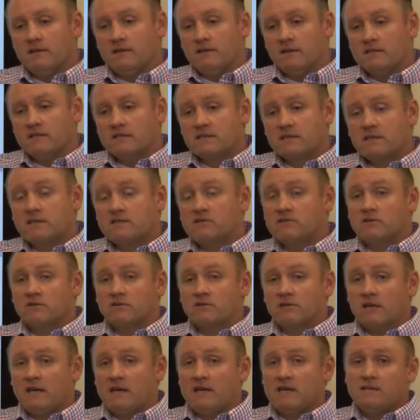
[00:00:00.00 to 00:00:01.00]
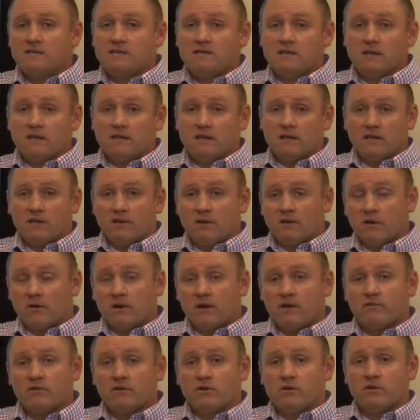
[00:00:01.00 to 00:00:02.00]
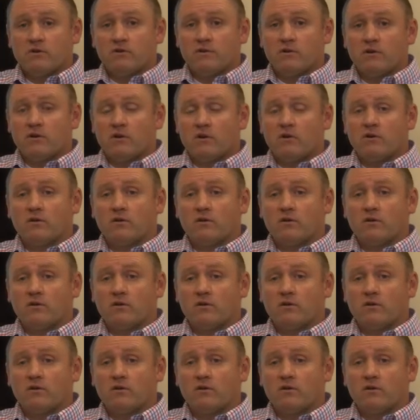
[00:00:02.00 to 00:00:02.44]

these kids are lazy and don't ever do